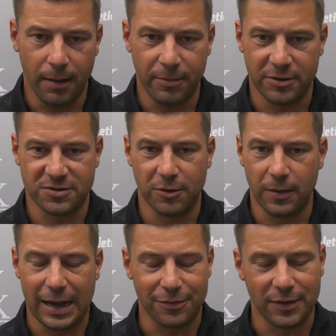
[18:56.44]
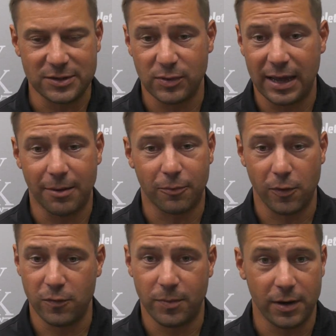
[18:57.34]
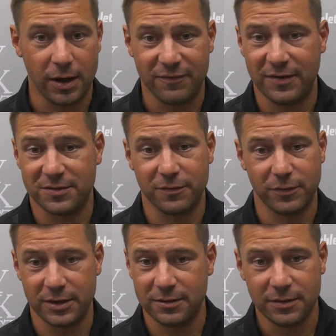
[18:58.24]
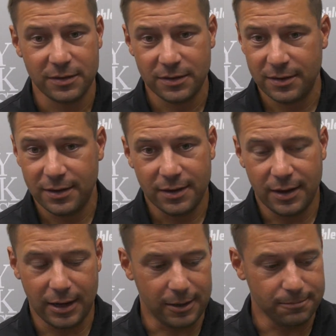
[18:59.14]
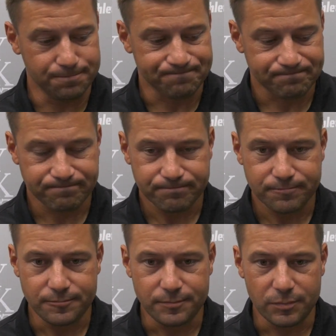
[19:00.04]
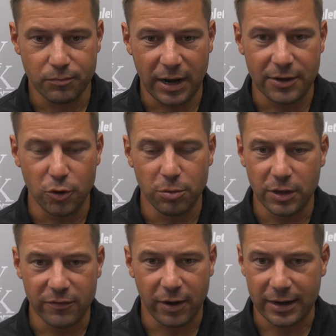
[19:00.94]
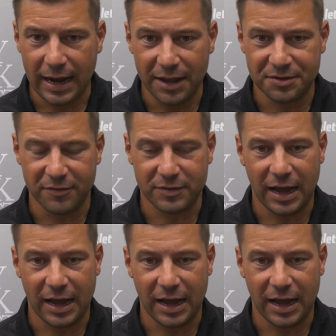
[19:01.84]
there's still a lot of things we got to improve upon offensively, but I do believe our guys have